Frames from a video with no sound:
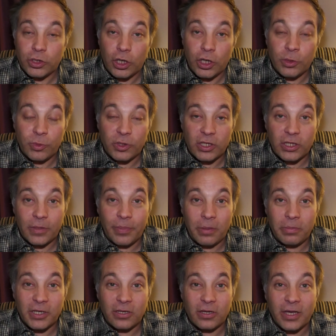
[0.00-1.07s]
known within the
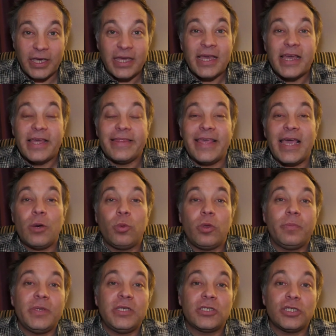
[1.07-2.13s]
public eye, there
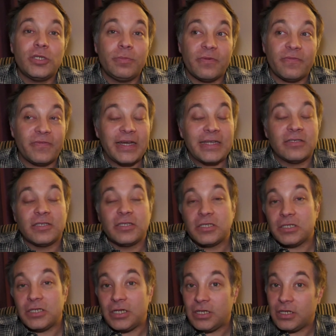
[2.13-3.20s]
will be super
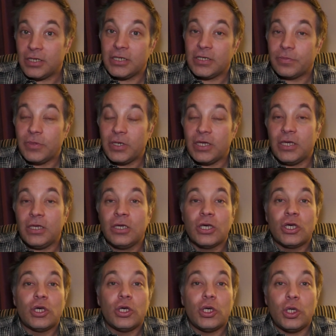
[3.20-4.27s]
fans like me
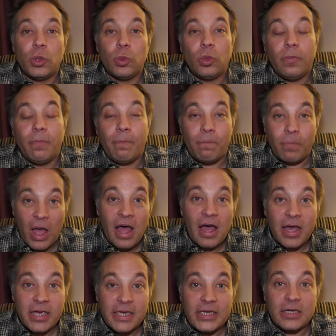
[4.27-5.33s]
who will
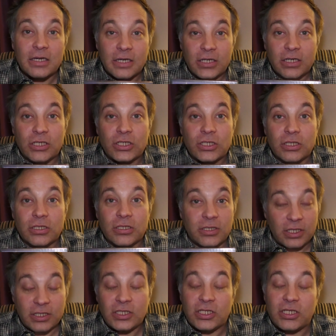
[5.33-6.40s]
buy
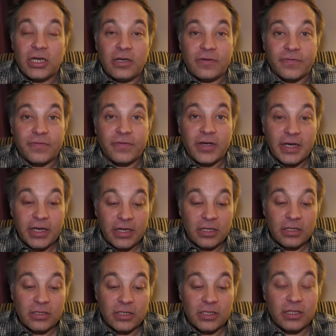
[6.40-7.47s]
this stuff.
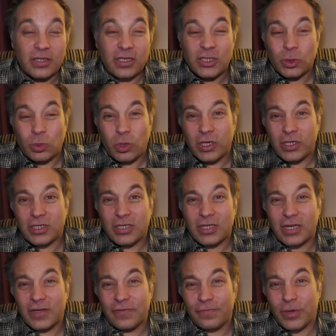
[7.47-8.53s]
And this was,
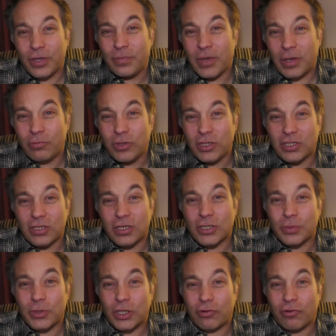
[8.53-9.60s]
if my memory
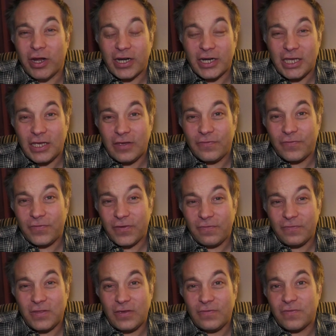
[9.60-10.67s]
serves me correctly,
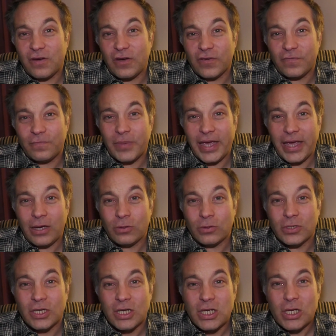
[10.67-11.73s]

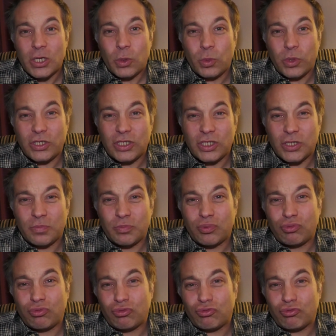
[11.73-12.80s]
£55, which is
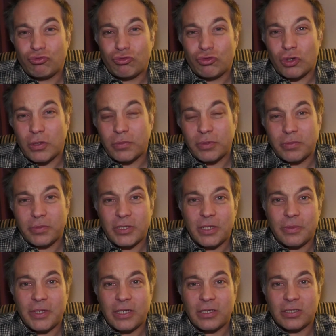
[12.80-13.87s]
probably
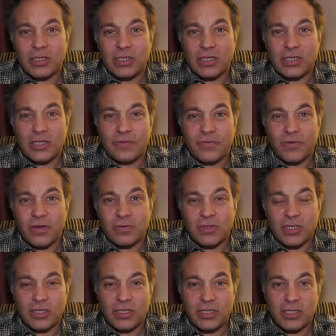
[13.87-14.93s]
about
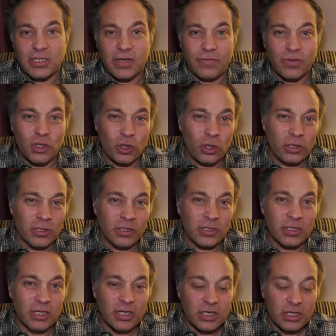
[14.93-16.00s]

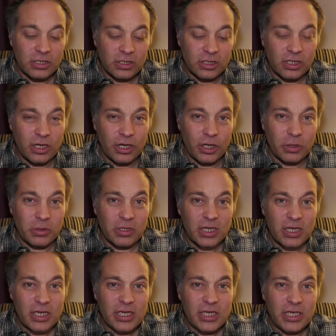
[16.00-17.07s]
$67. So
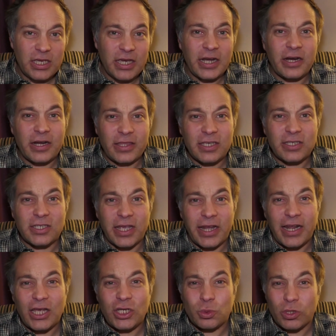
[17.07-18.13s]
yeah, in this day
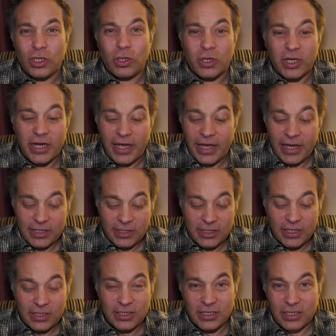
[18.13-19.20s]
and age, when you can
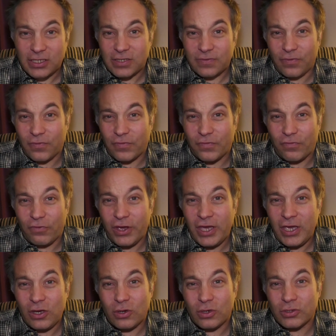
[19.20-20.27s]
access this for
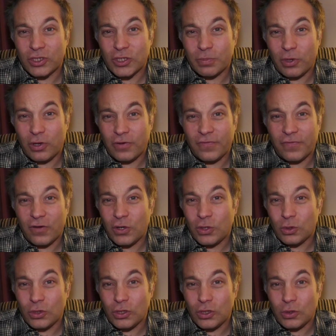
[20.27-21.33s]
free on Spotify
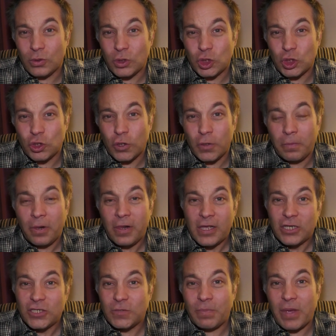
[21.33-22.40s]
or YouTube,
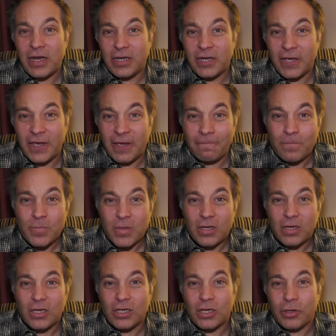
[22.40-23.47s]
spending
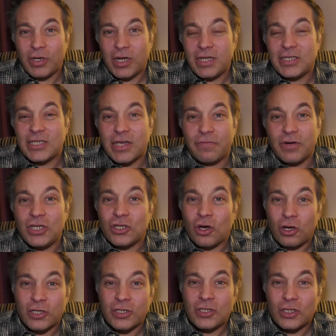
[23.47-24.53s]
nearly
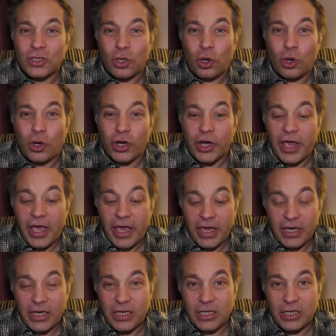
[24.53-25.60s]
$70 on
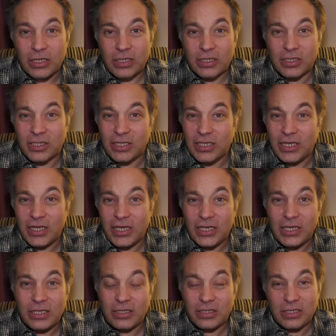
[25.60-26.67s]
a
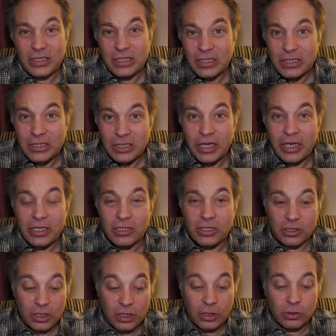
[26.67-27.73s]
CD,
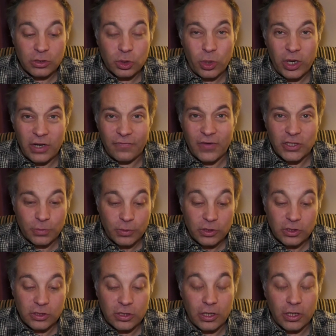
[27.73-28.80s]
it's quite an
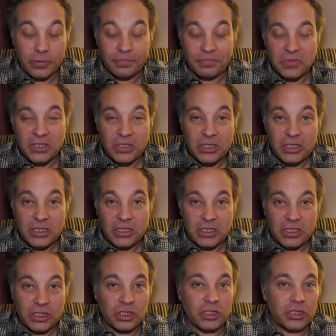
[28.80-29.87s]
investment. So
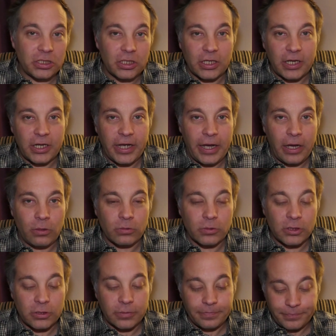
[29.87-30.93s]
let's check it
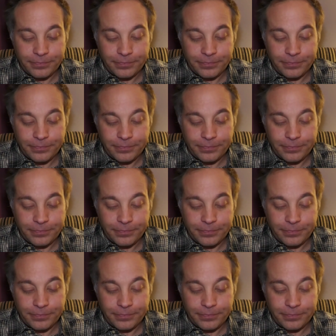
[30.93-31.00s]
out.